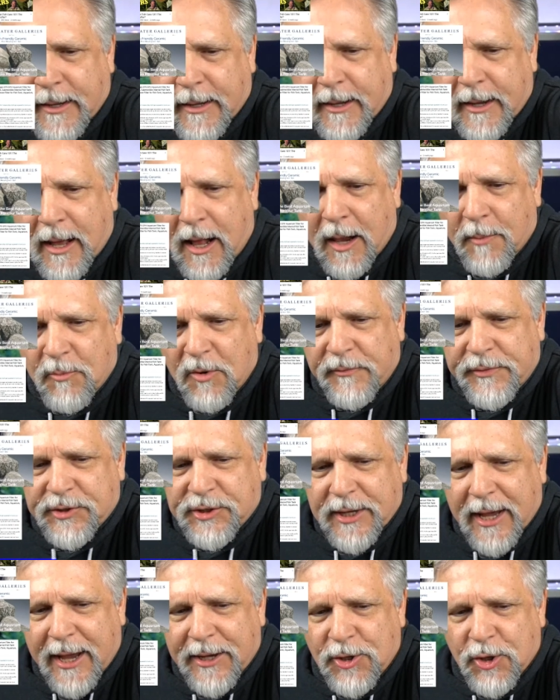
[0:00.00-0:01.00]
I'll move
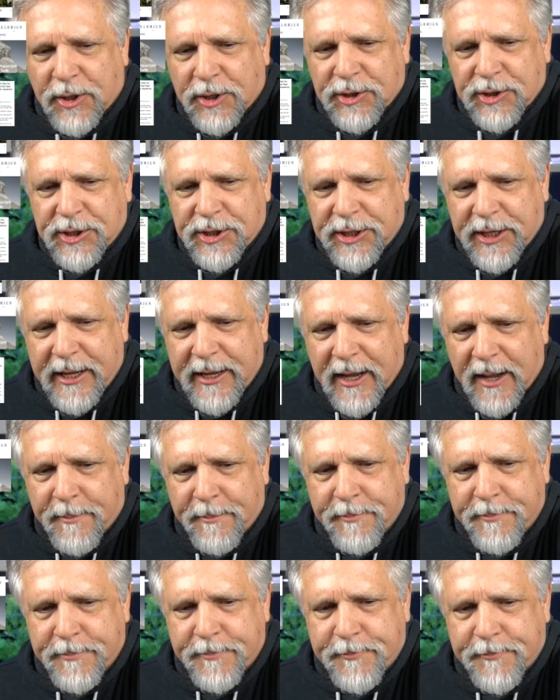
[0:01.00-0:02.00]
aside and you can see
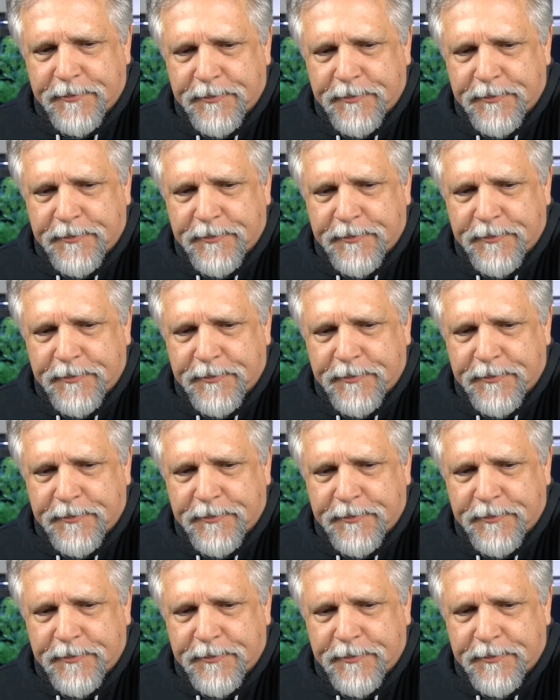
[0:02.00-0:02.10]
them.